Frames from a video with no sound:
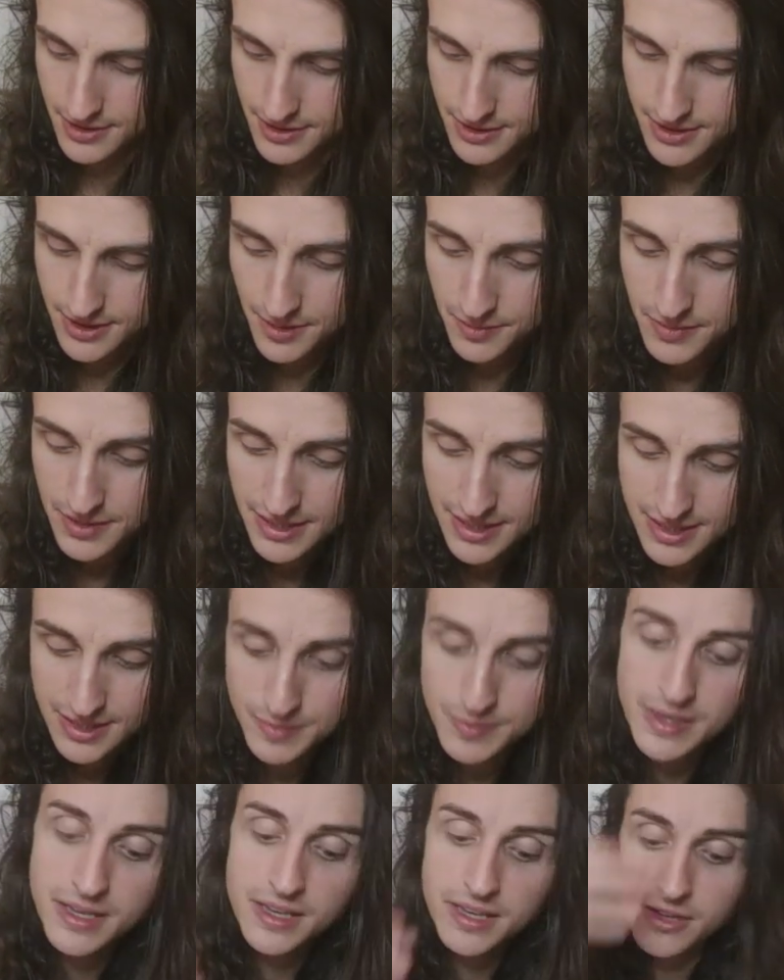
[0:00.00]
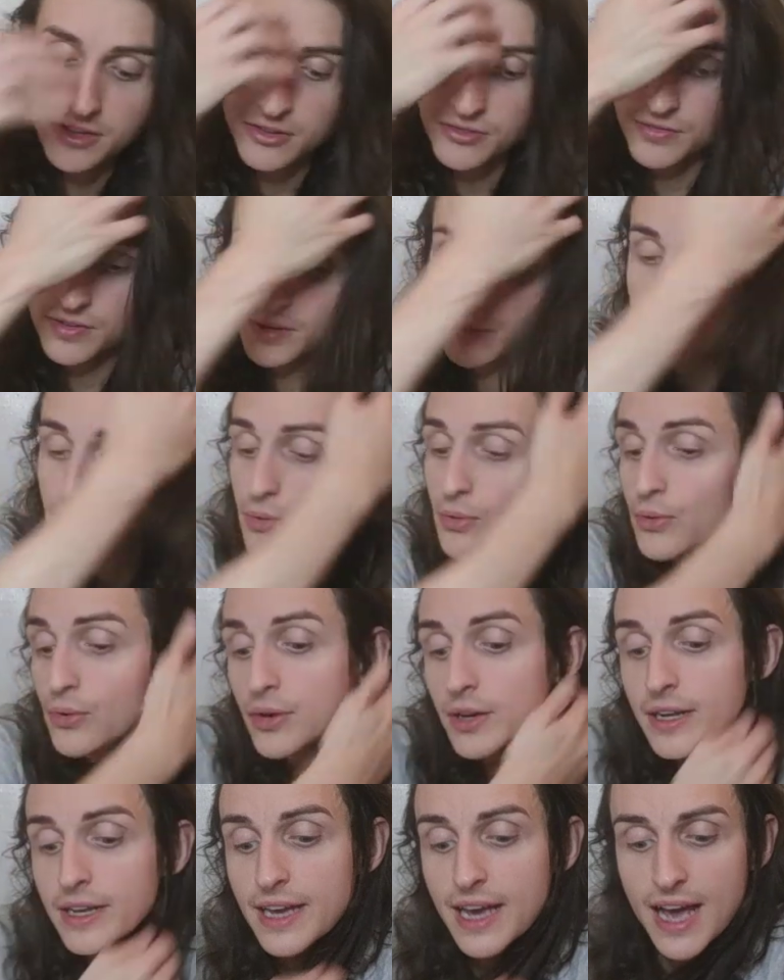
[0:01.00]
Something is making you feel
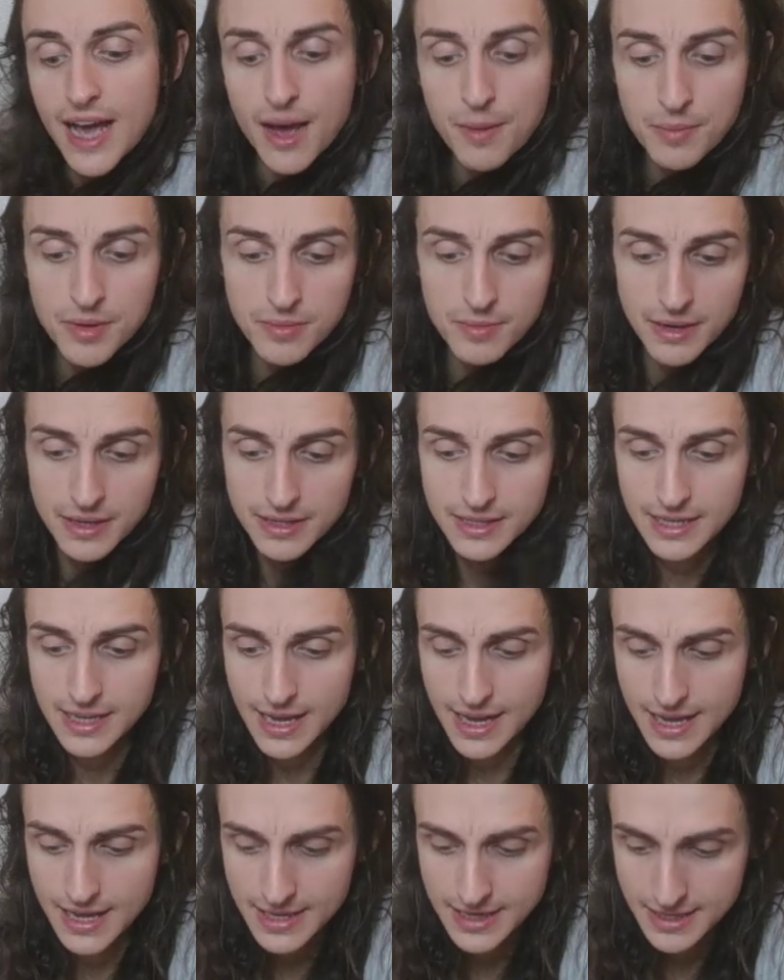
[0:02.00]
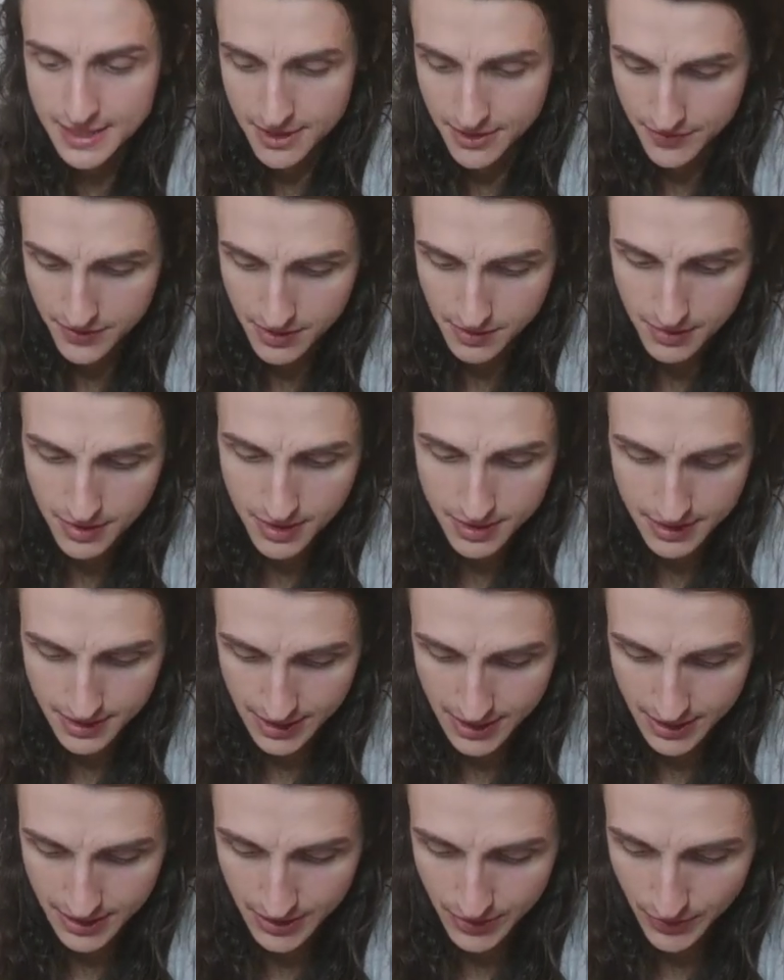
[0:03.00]
pretty happy by the end of the month.
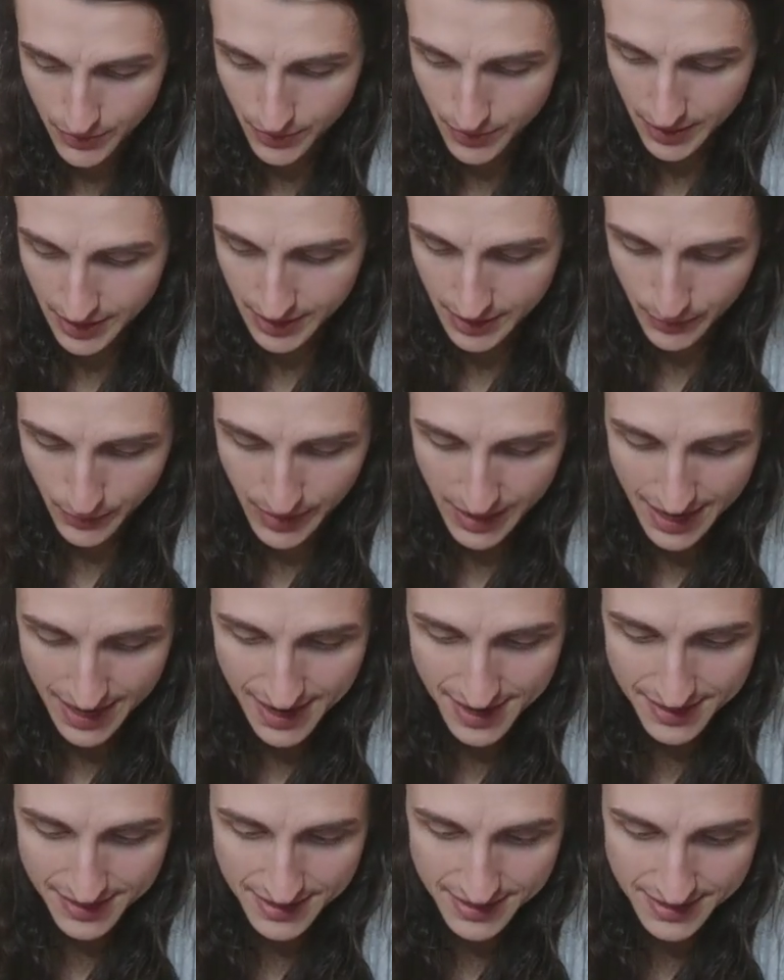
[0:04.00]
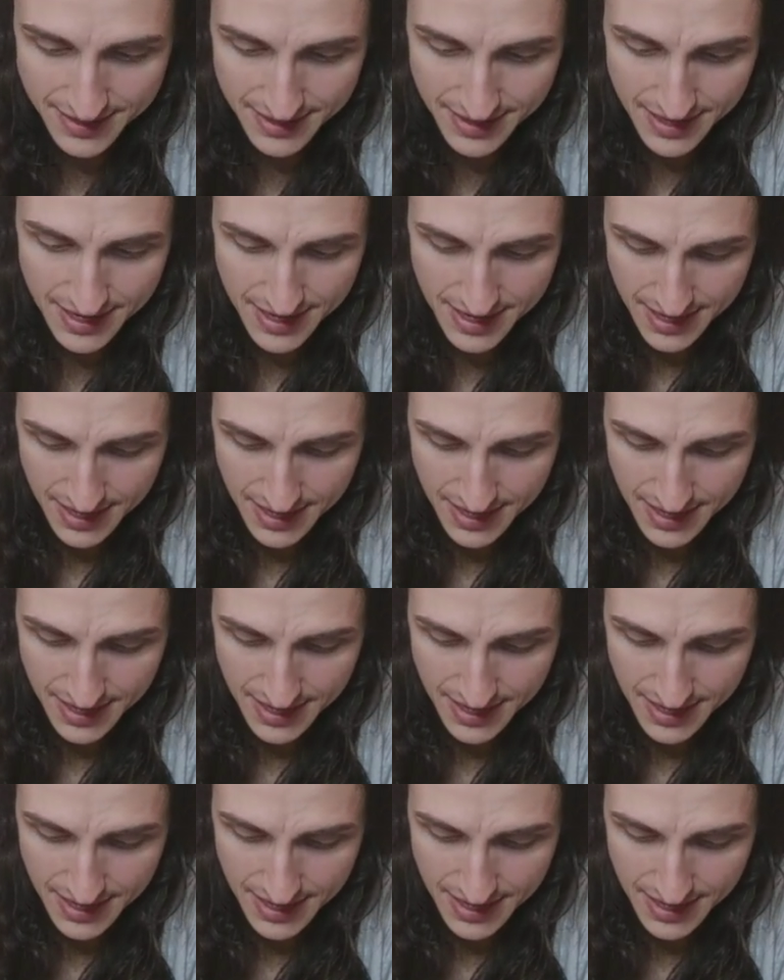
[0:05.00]
And you know, we had this